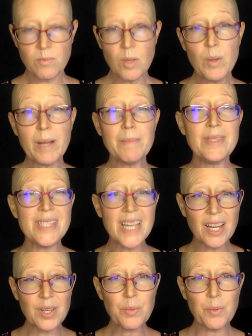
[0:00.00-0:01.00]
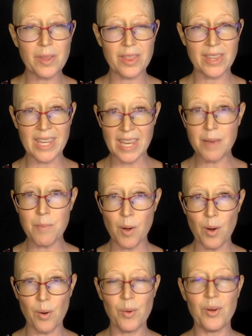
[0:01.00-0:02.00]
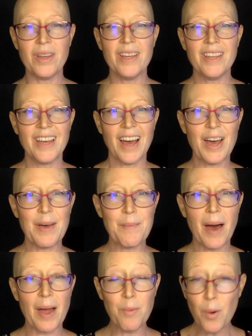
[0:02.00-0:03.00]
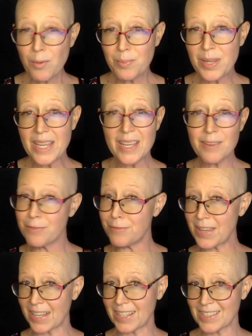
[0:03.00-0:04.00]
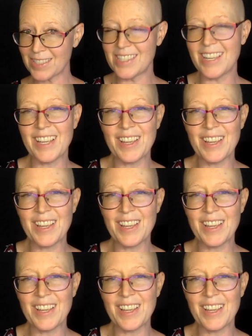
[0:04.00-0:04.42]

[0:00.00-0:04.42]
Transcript: When I'm done with chemo, I won't be fixed.